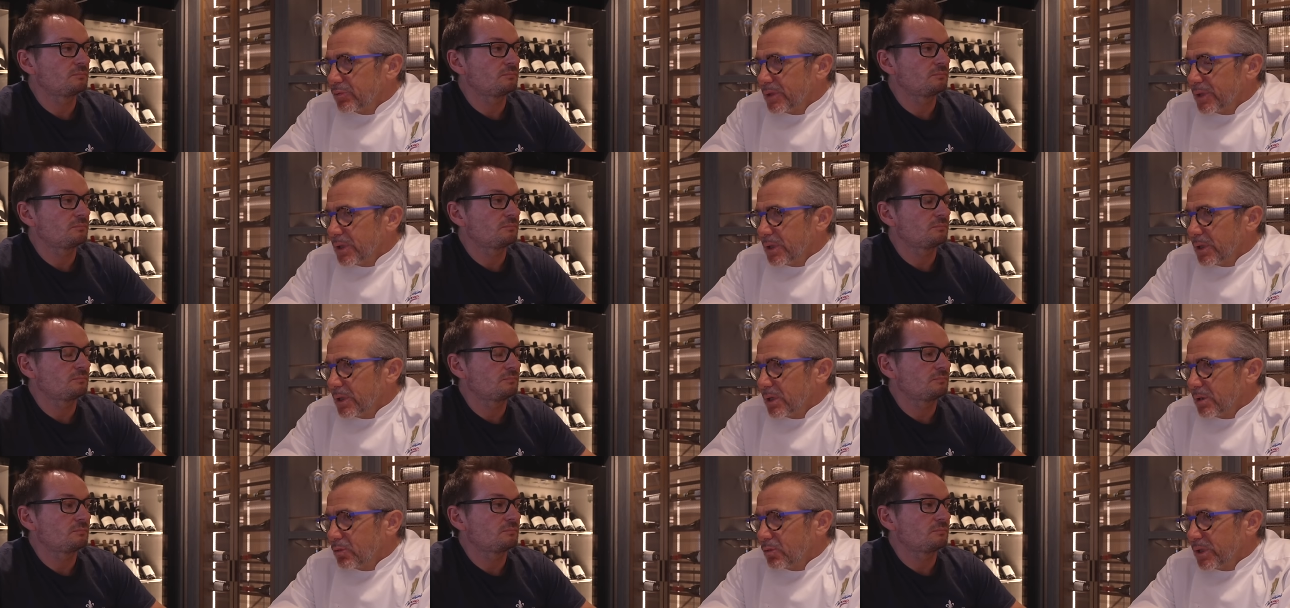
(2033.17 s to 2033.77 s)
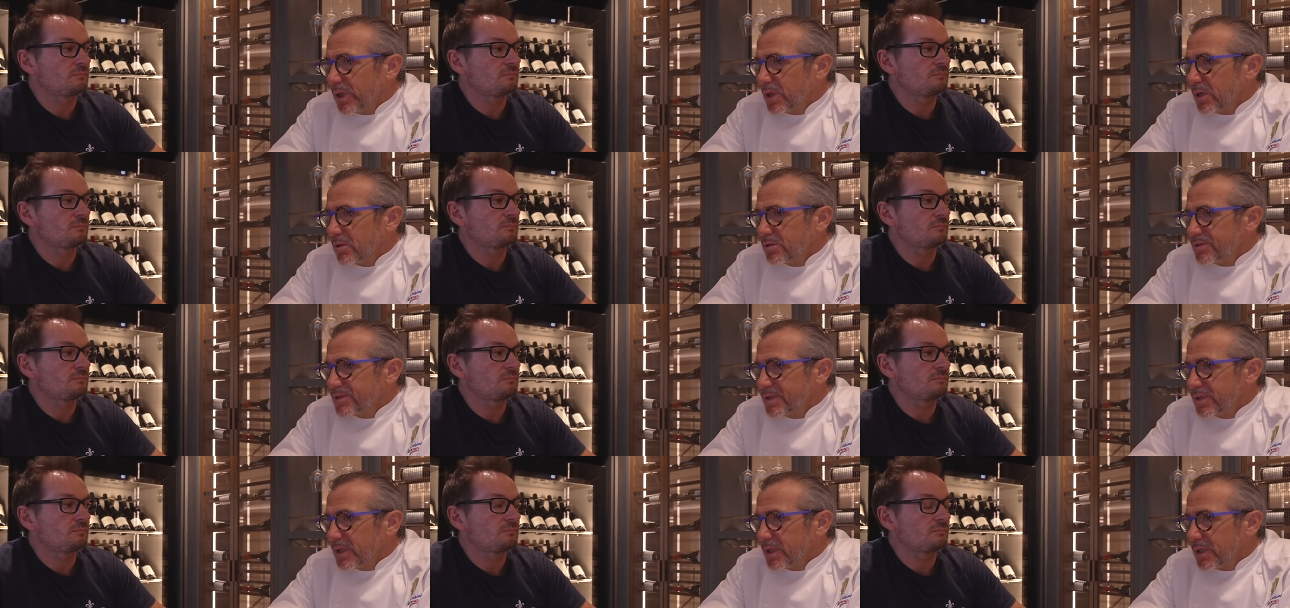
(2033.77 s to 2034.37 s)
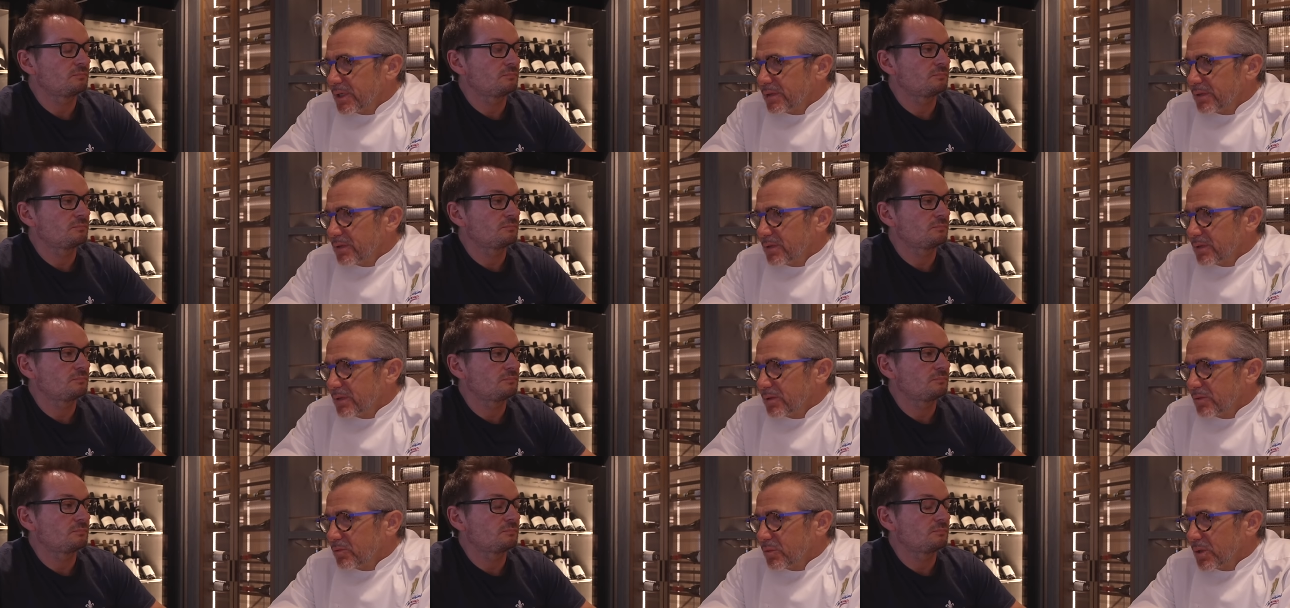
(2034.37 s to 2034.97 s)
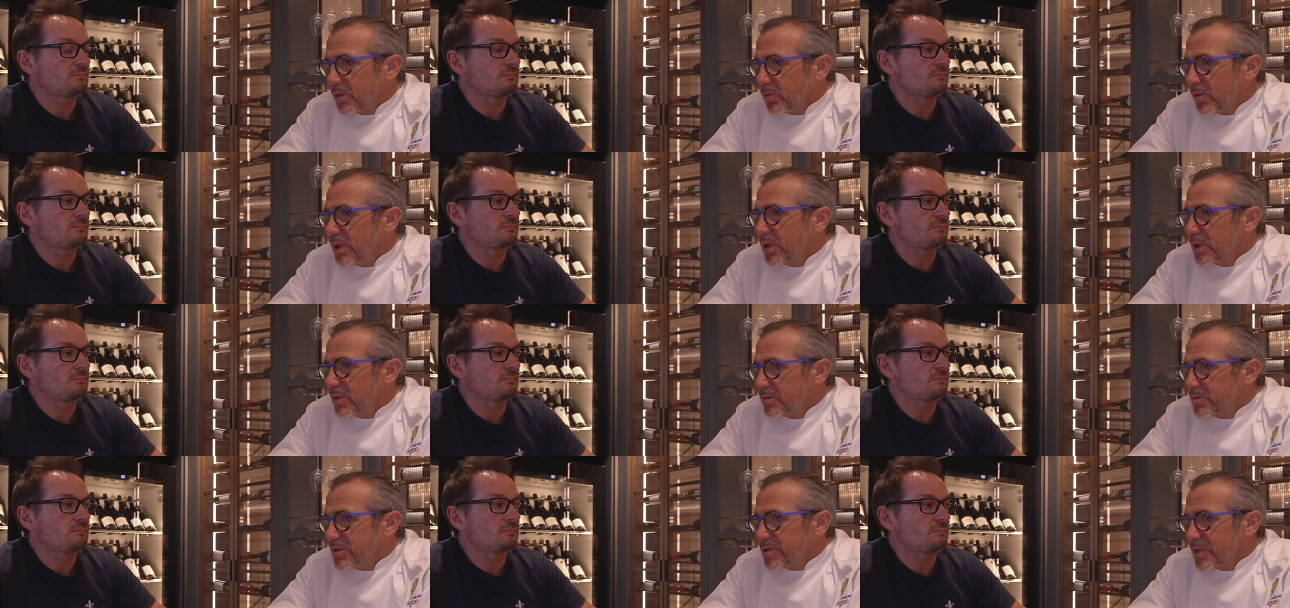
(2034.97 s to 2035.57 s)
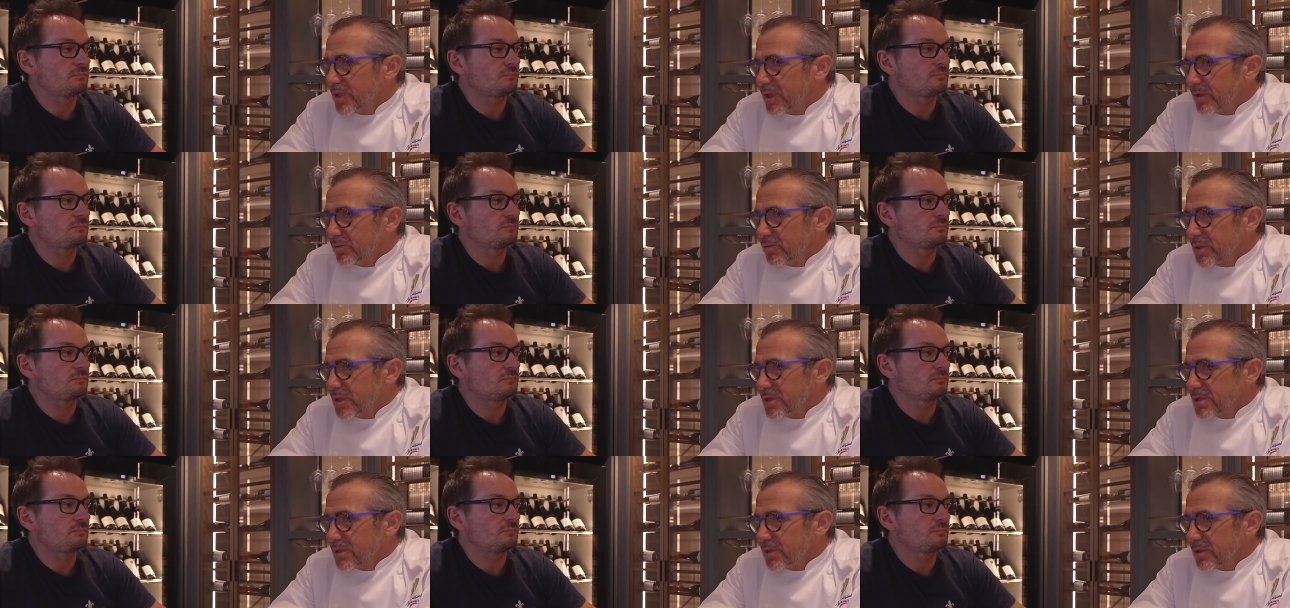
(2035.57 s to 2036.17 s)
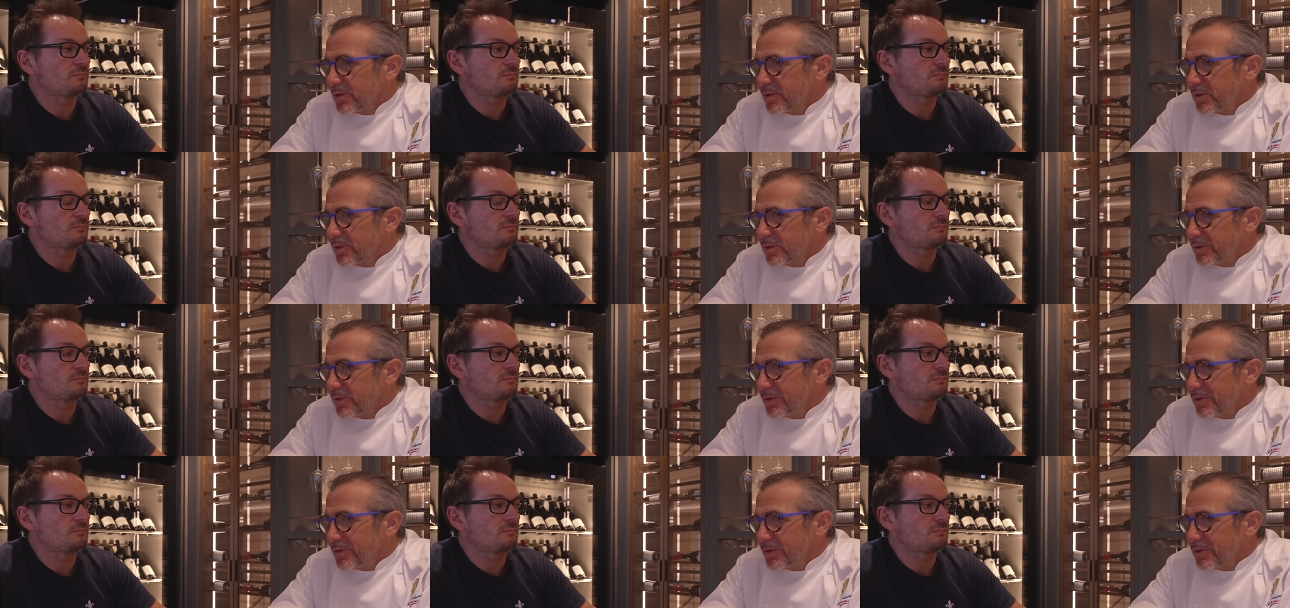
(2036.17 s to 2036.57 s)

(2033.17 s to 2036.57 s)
Speaker 1: we uh, we concern uh, we're really concerned with uh, the,